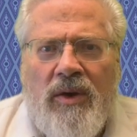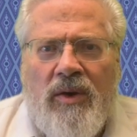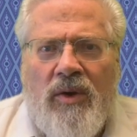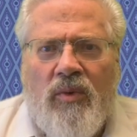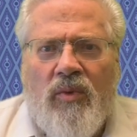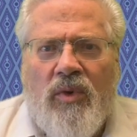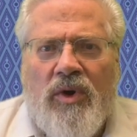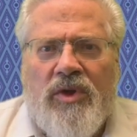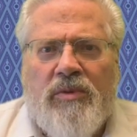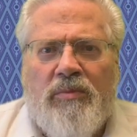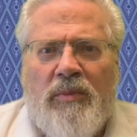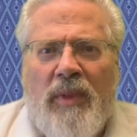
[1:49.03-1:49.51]

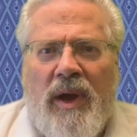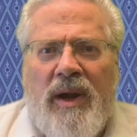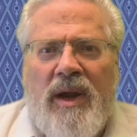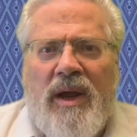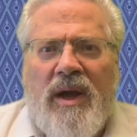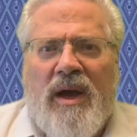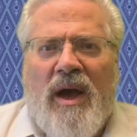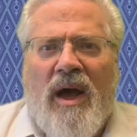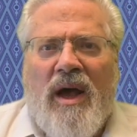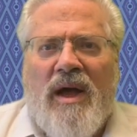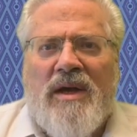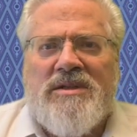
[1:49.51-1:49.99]
with
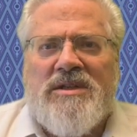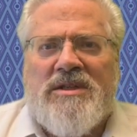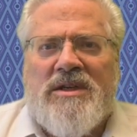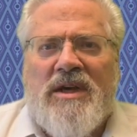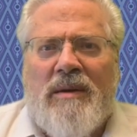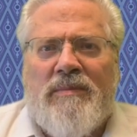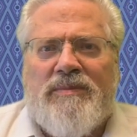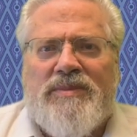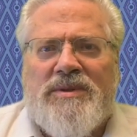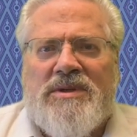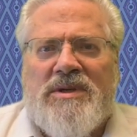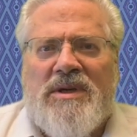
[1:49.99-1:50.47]
many
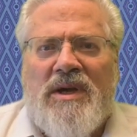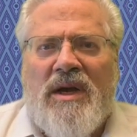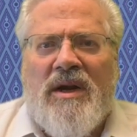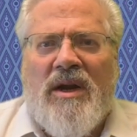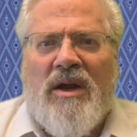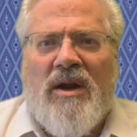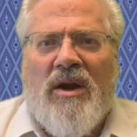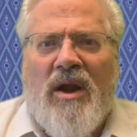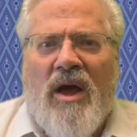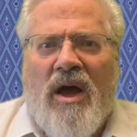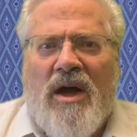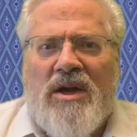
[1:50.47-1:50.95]
concepts in
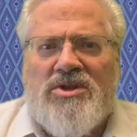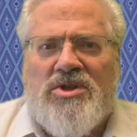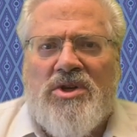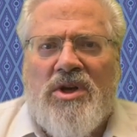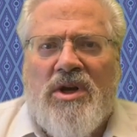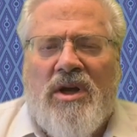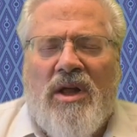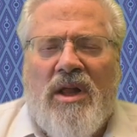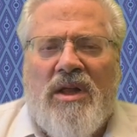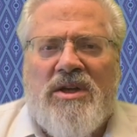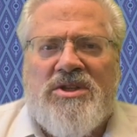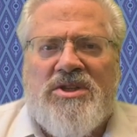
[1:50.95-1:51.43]
a
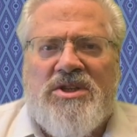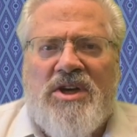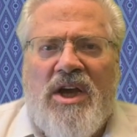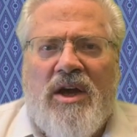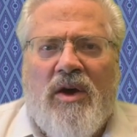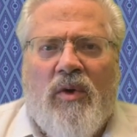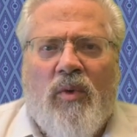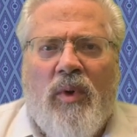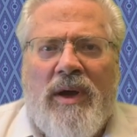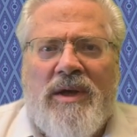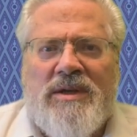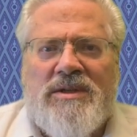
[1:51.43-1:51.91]
logical
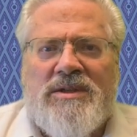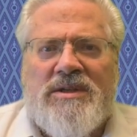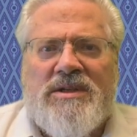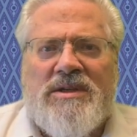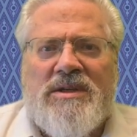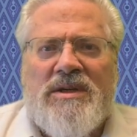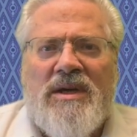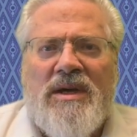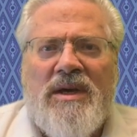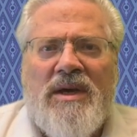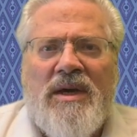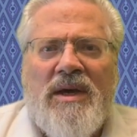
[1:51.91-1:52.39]

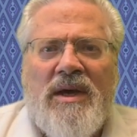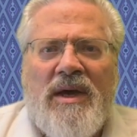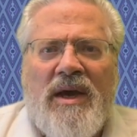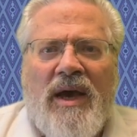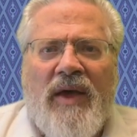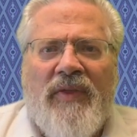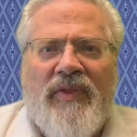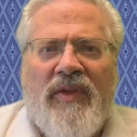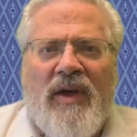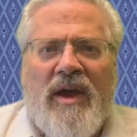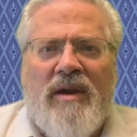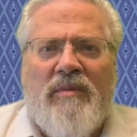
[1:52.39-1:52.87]
sequence
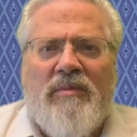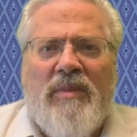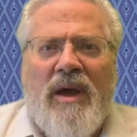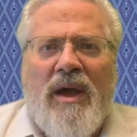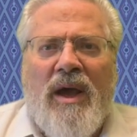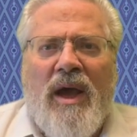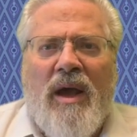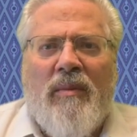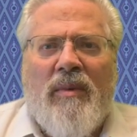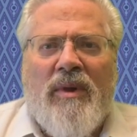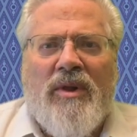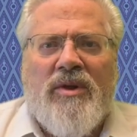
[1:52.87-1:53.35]
and then
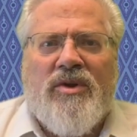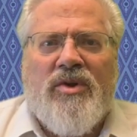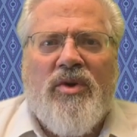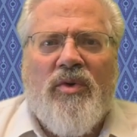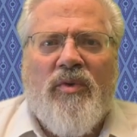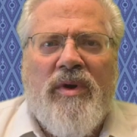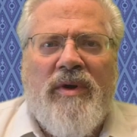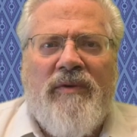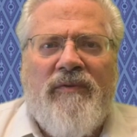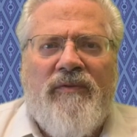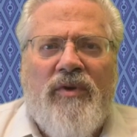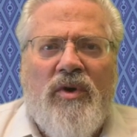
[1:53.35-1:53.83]
being able to
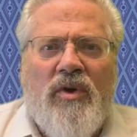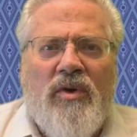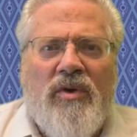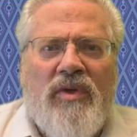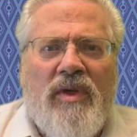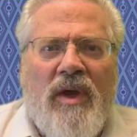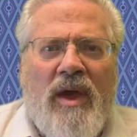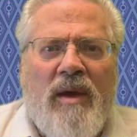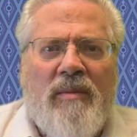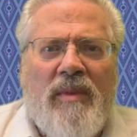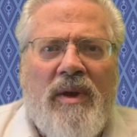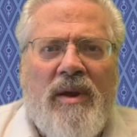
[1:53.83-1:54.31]
review
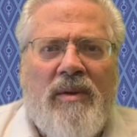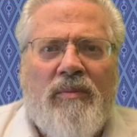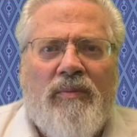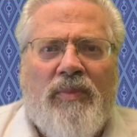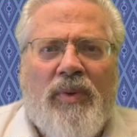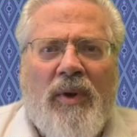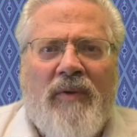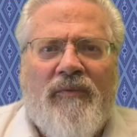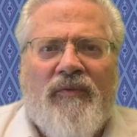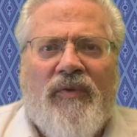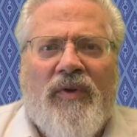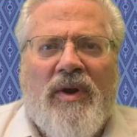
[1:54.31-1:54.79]
them in
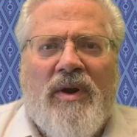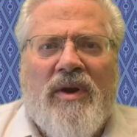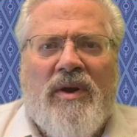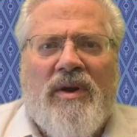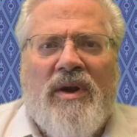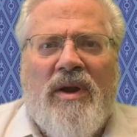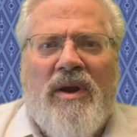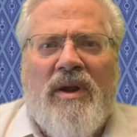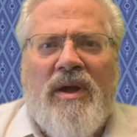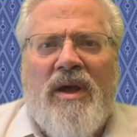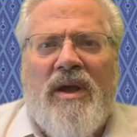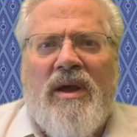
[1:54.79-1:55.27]

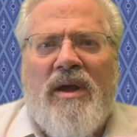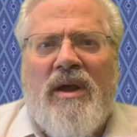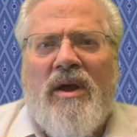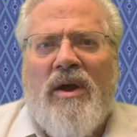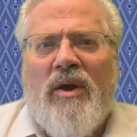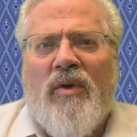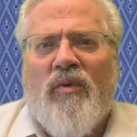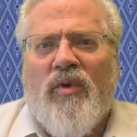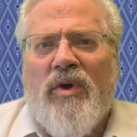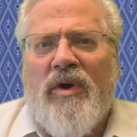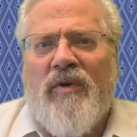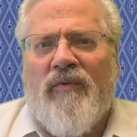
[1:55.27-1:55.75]
perfectly
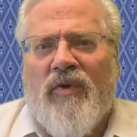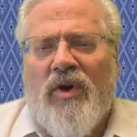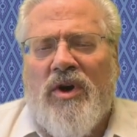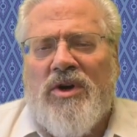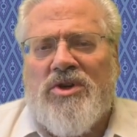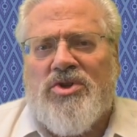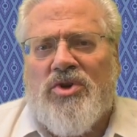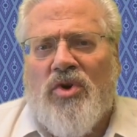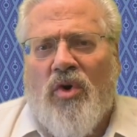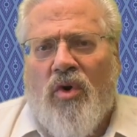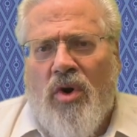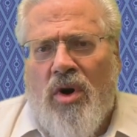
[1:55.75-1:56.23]

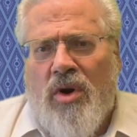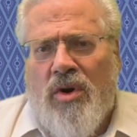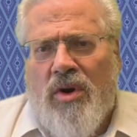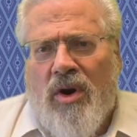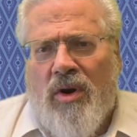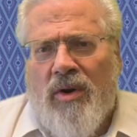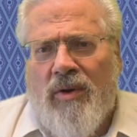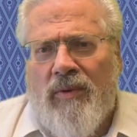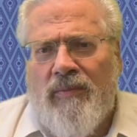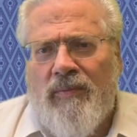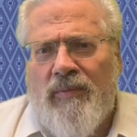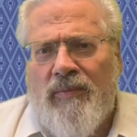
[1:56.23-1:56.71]
reversed
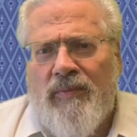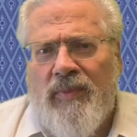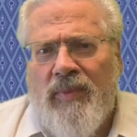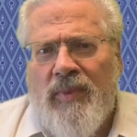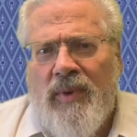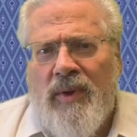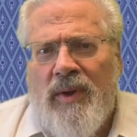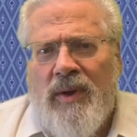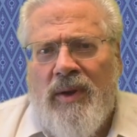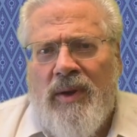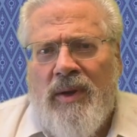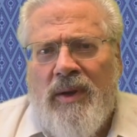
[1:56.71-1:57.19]
order.
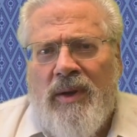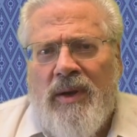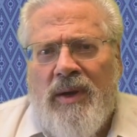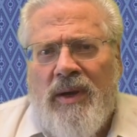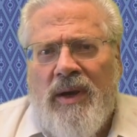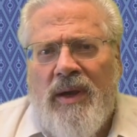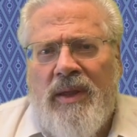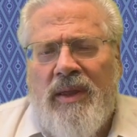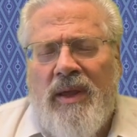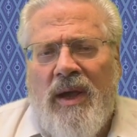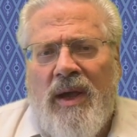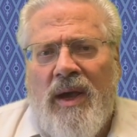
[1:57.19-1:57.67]

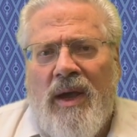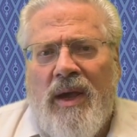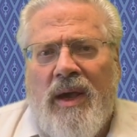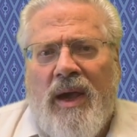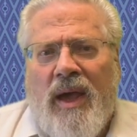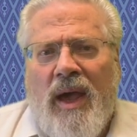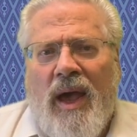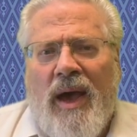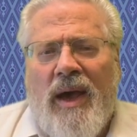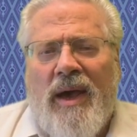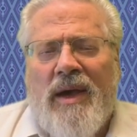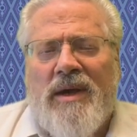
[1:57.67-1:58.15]
In the
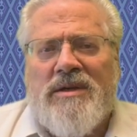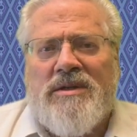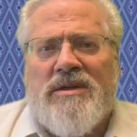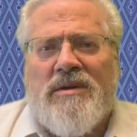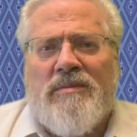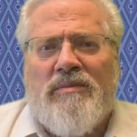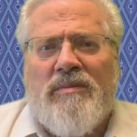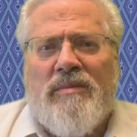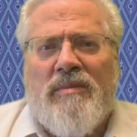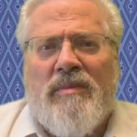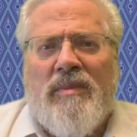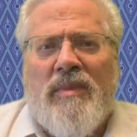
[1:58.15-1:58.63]

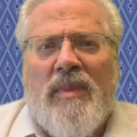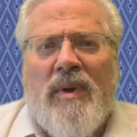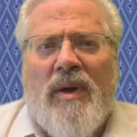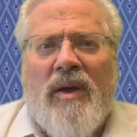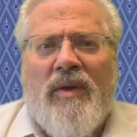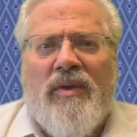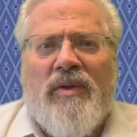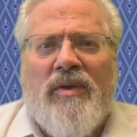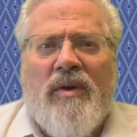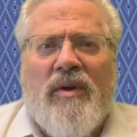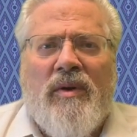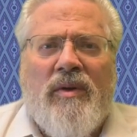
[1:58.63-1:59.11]
chiasm
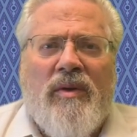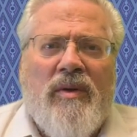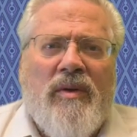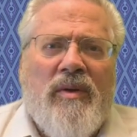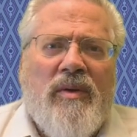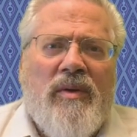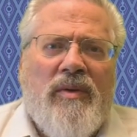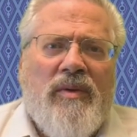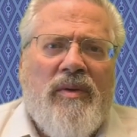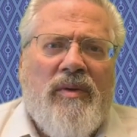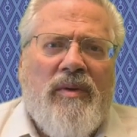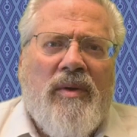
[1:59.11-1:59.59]

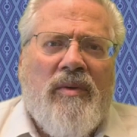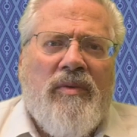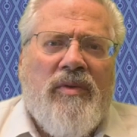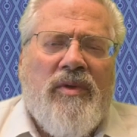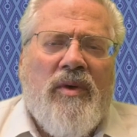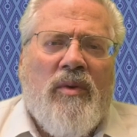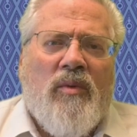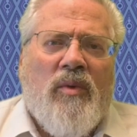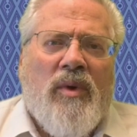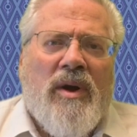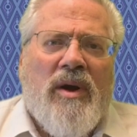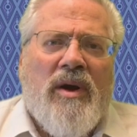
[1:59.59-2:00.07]

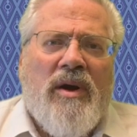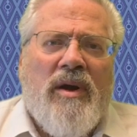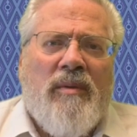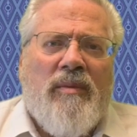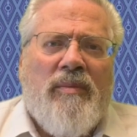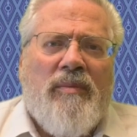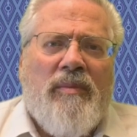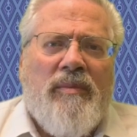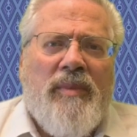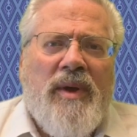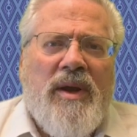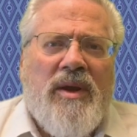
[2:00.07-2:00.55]
that we're going to
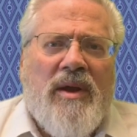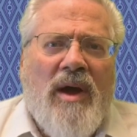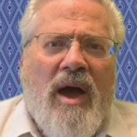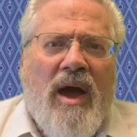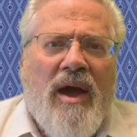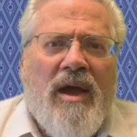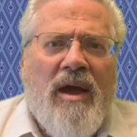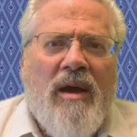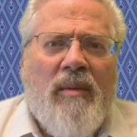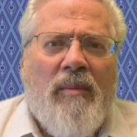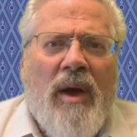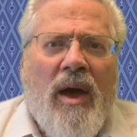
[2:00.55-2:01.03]
be
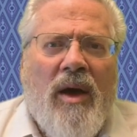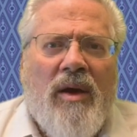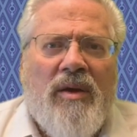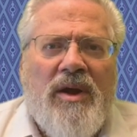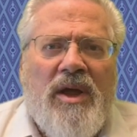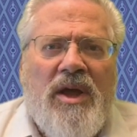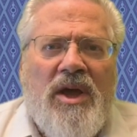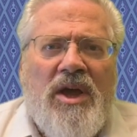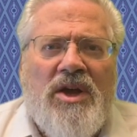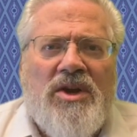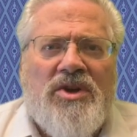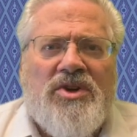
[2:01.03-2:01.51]
talking
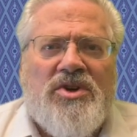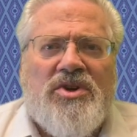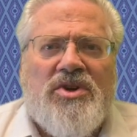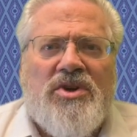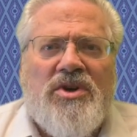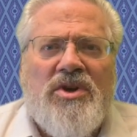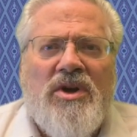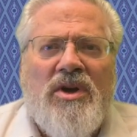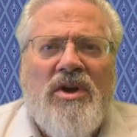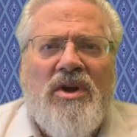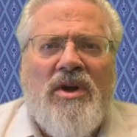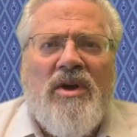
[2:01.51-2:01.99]
about,
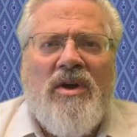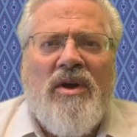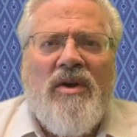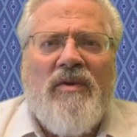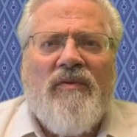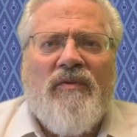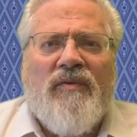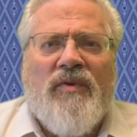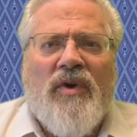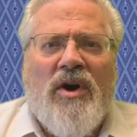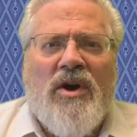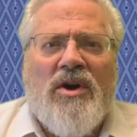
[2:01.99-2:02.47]
each
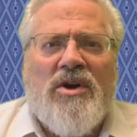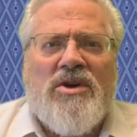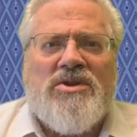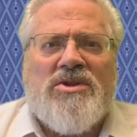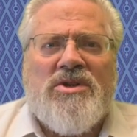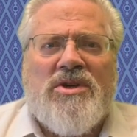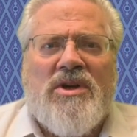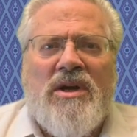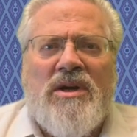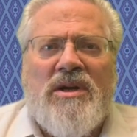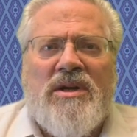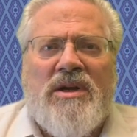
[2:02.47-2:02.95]

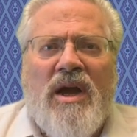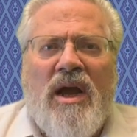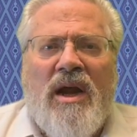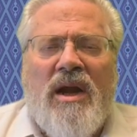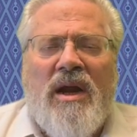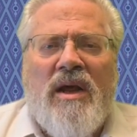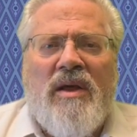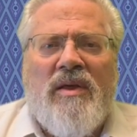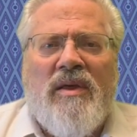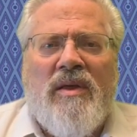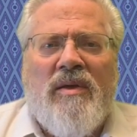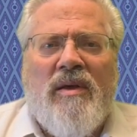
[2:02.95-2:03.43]
verse
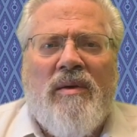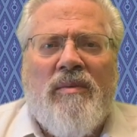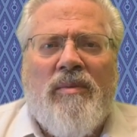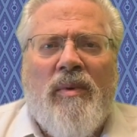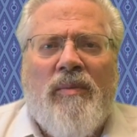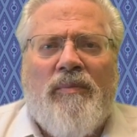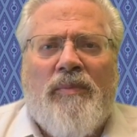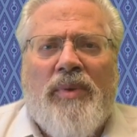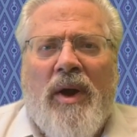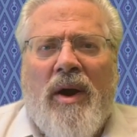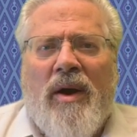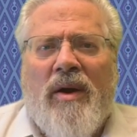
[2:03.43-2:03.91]
containing
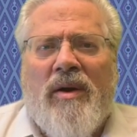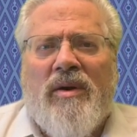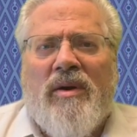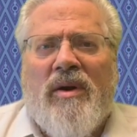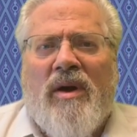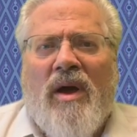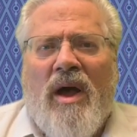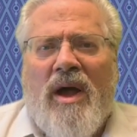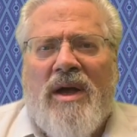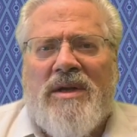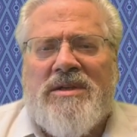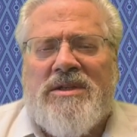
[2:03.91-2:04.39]
the paired
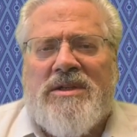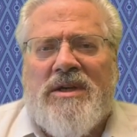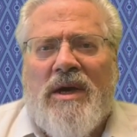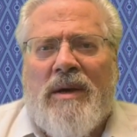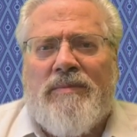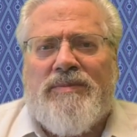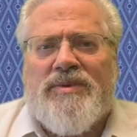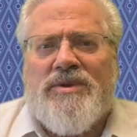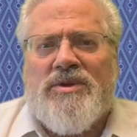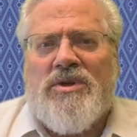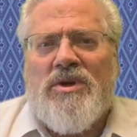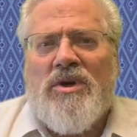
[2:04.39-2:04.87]

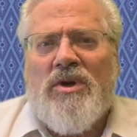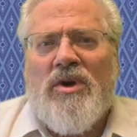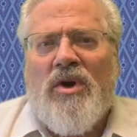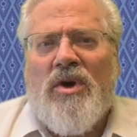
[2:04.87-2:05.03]
concepts